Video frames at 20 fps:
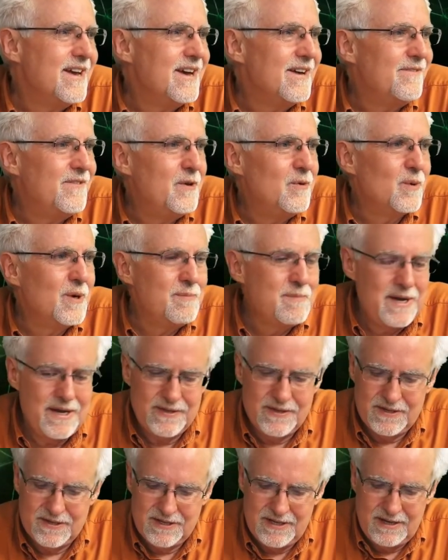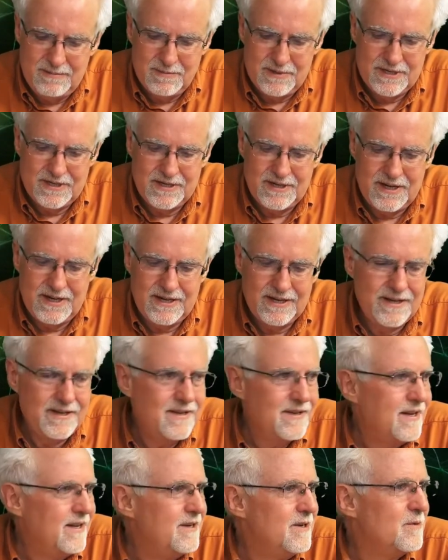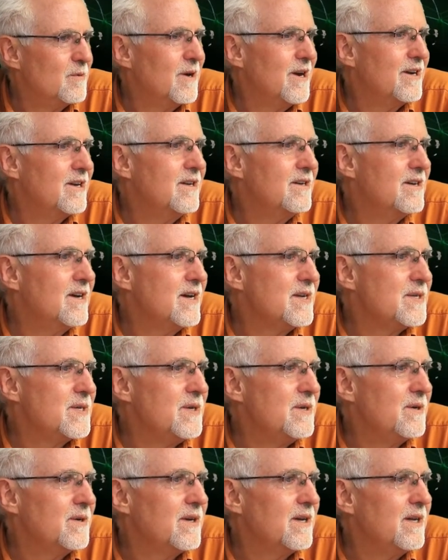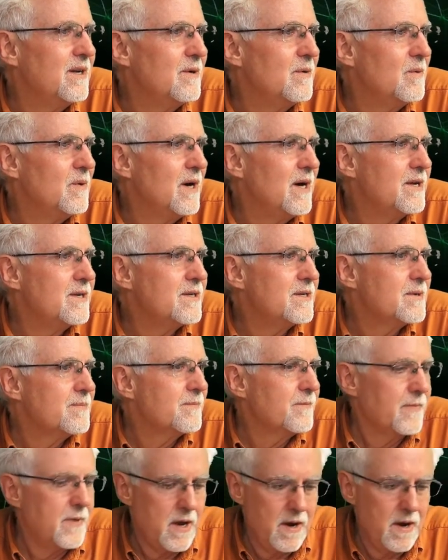Yeah, if you remake the same mistake and you recognize it, you're getting wise.